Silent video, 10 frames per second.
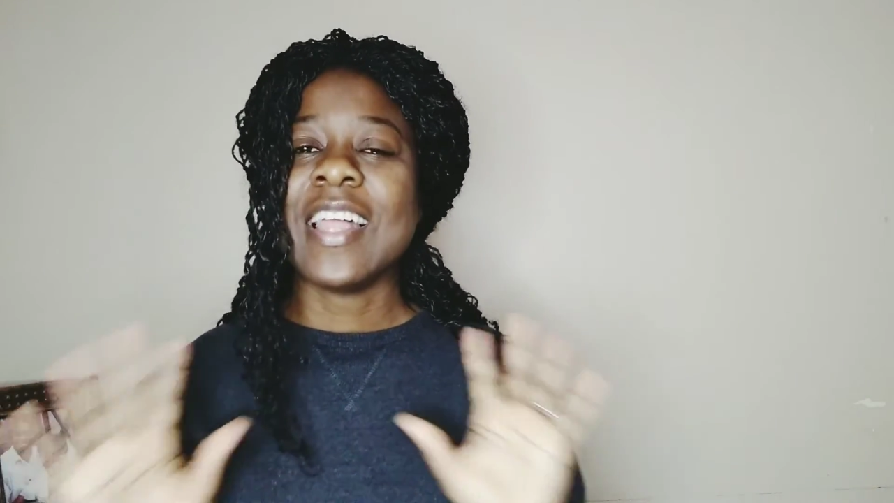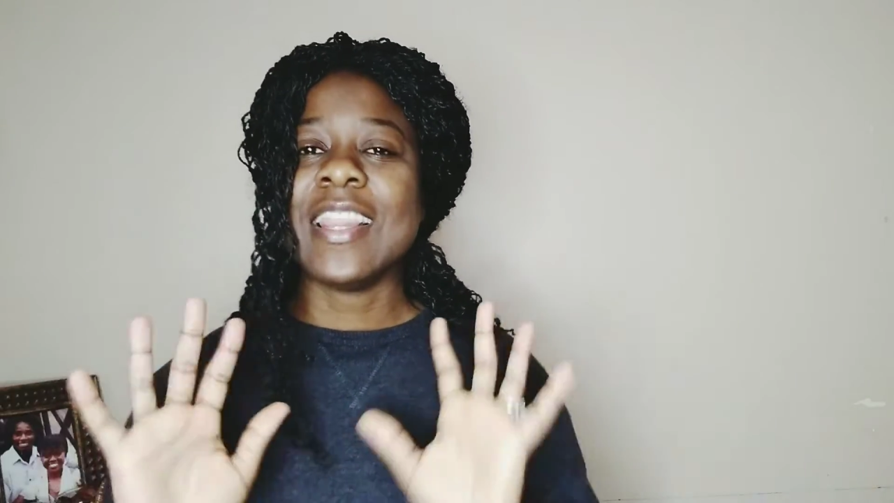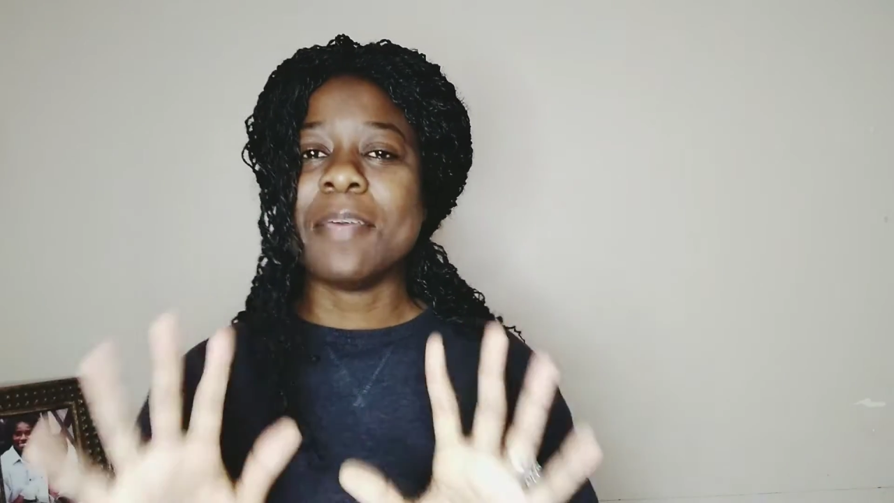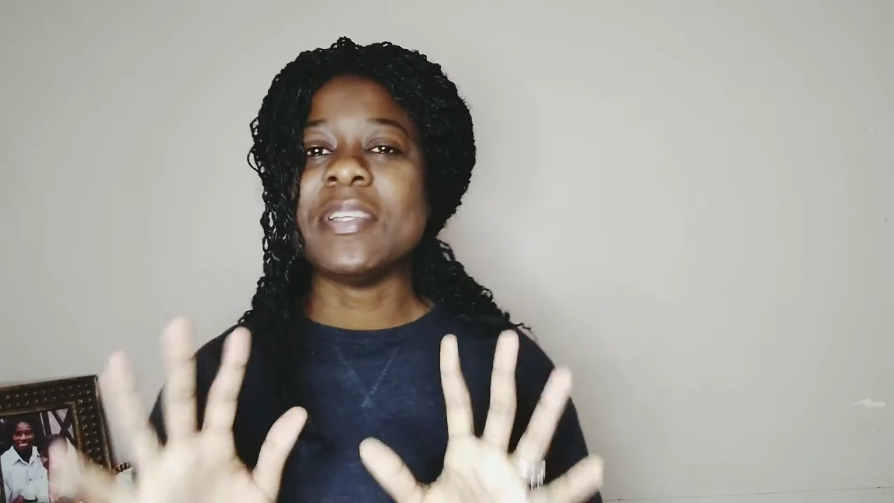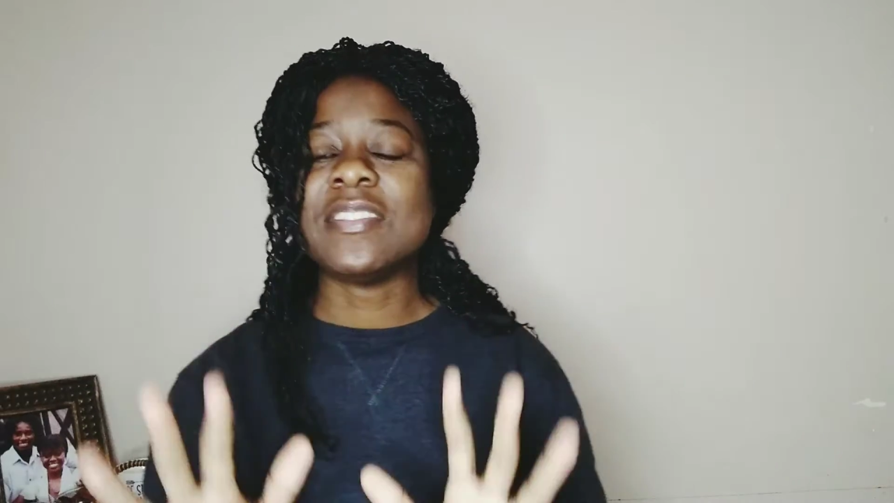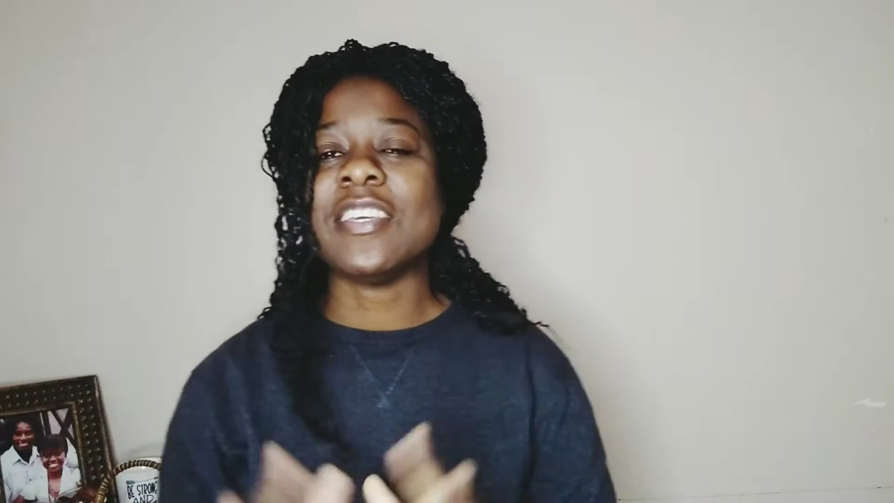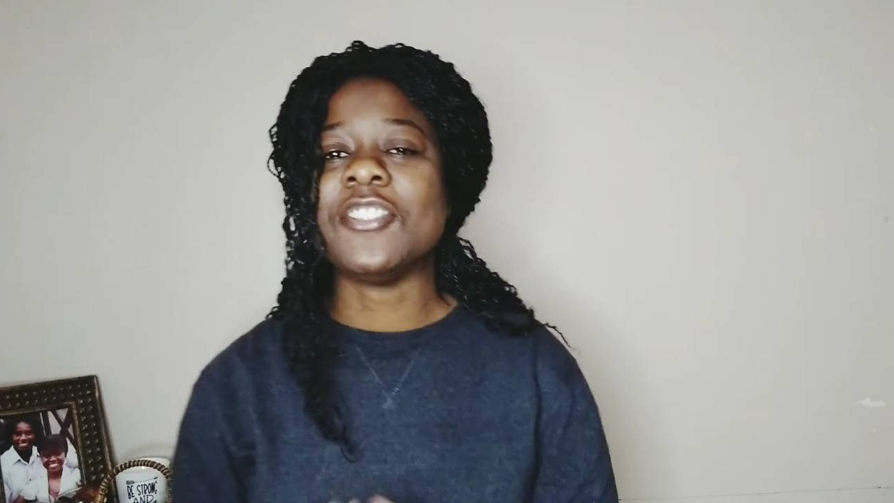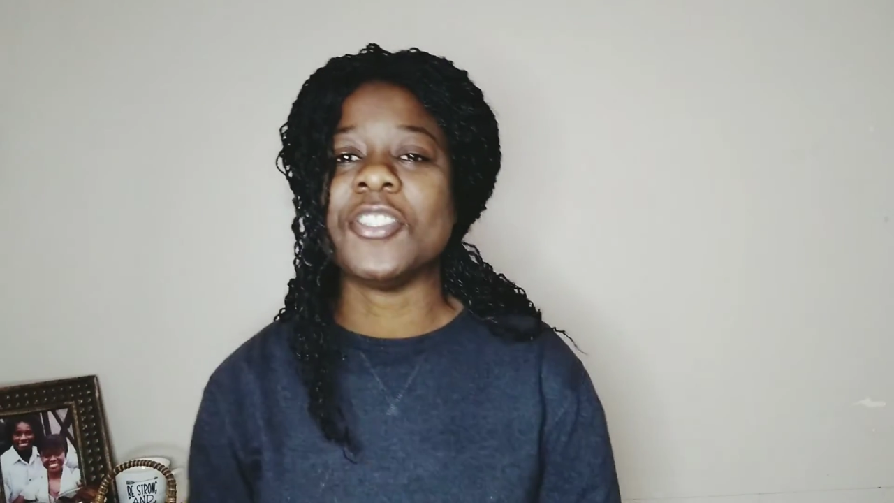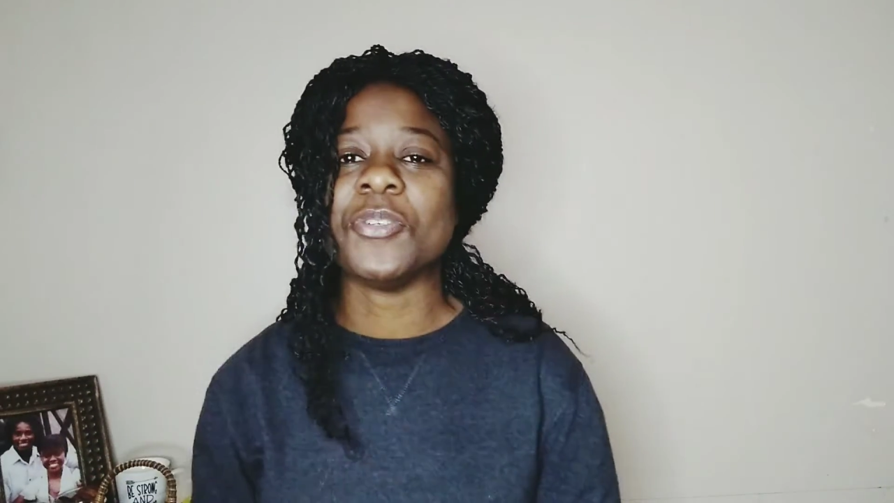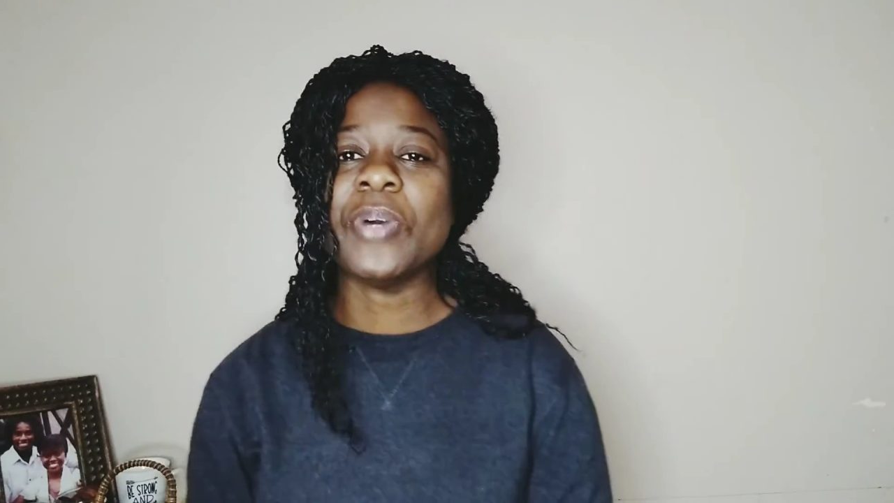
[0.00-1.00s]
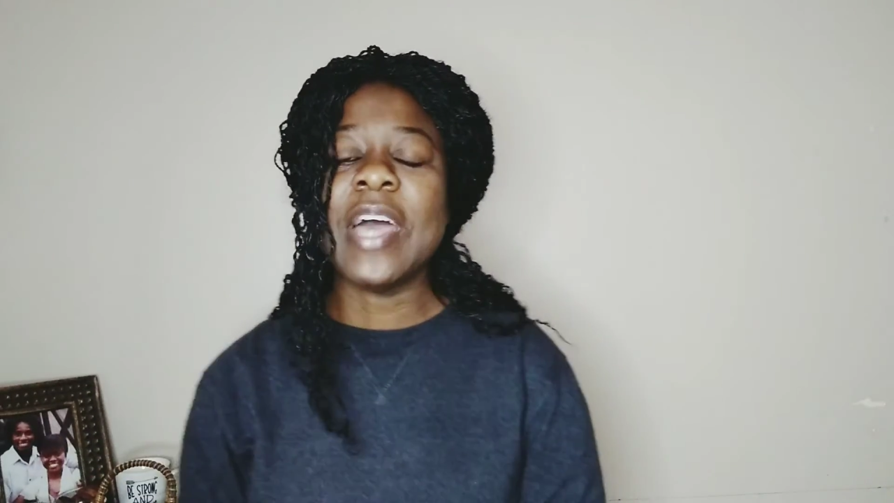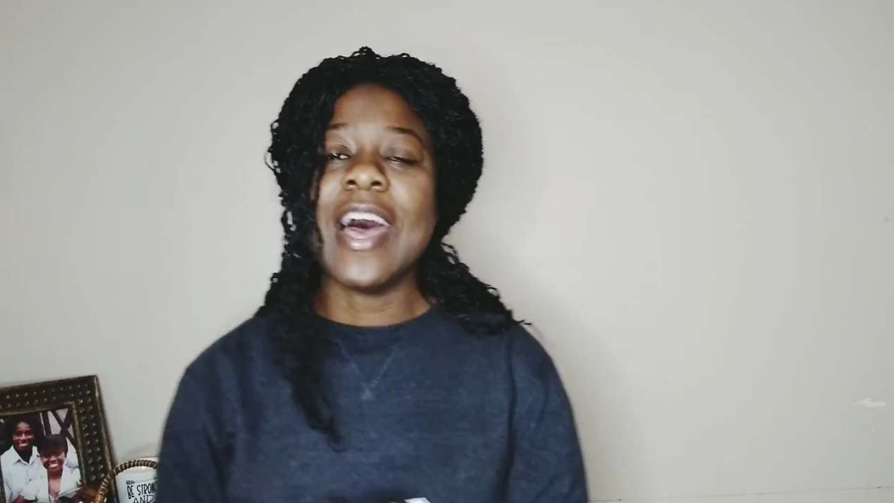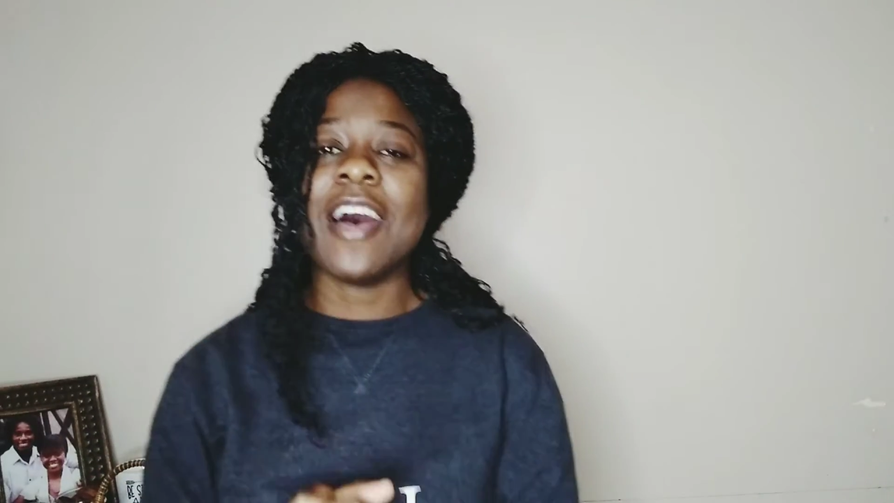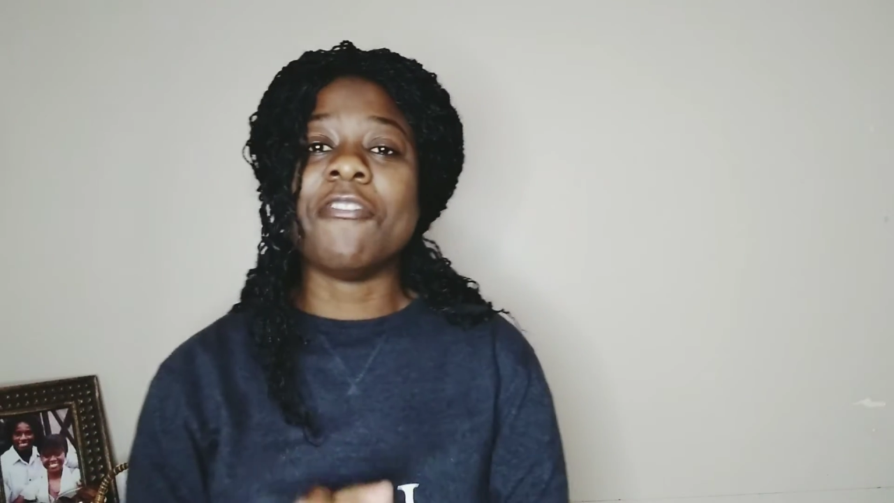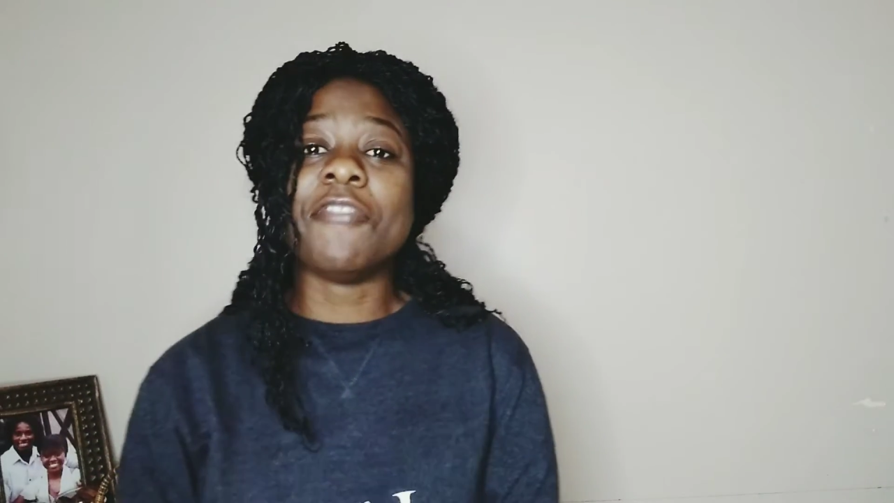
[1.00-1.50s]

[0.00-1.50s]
Let me teach you a